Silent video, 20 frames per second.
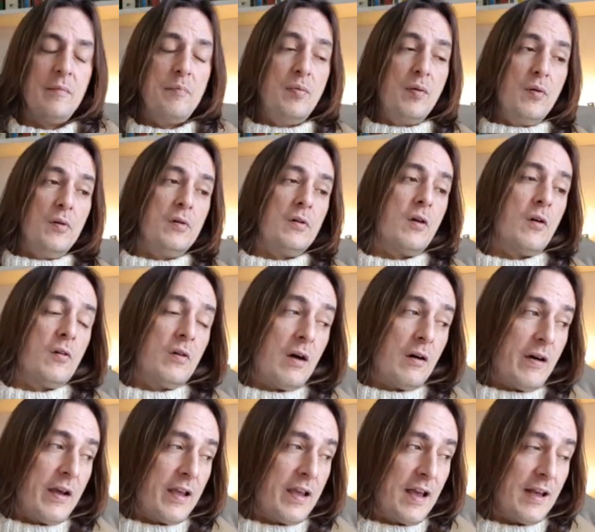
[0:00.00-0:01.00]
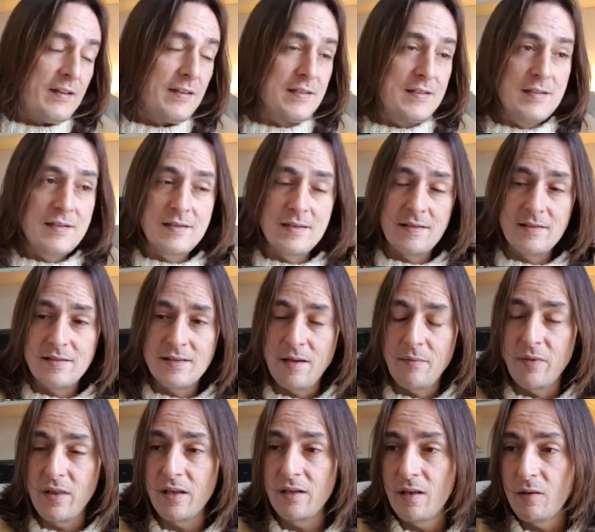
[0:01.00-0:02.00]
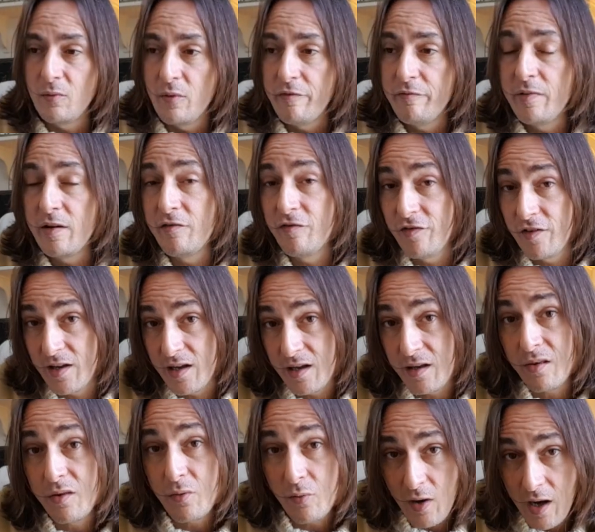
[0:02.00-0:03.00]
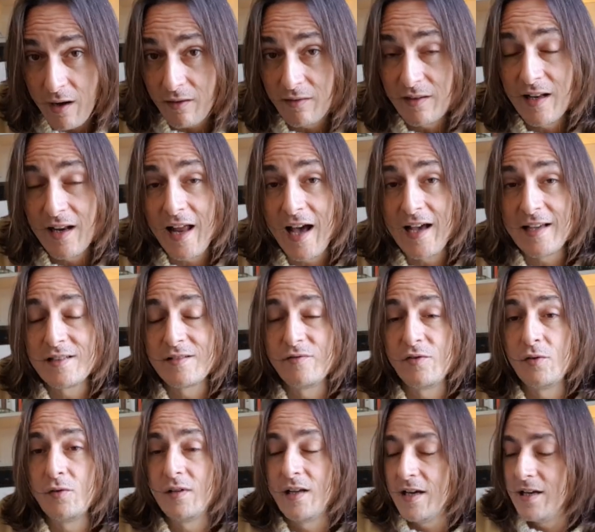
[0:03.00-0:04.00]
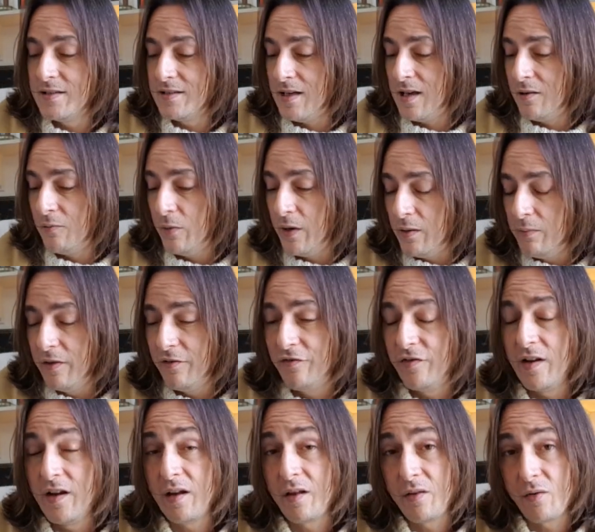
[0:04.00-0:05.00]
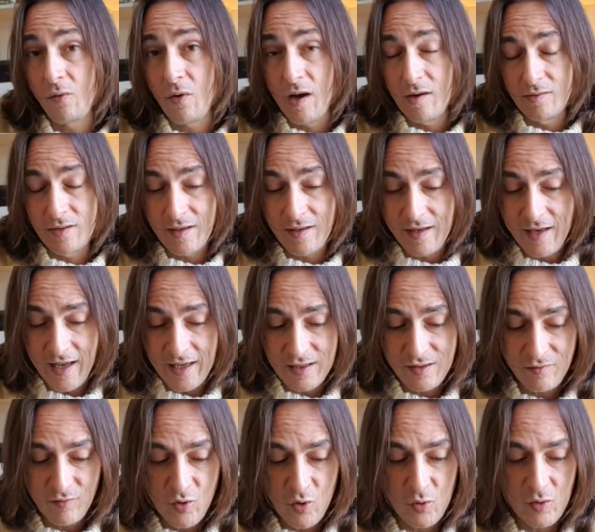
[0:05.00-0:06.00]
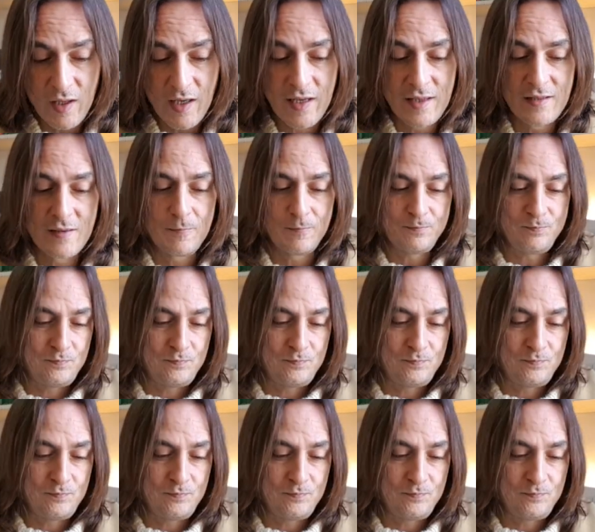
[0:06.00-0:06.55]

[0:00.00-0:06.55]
Pluto. Now again, this is something that we've been feeling throughout the last few days and will be feeling throughout the next few days.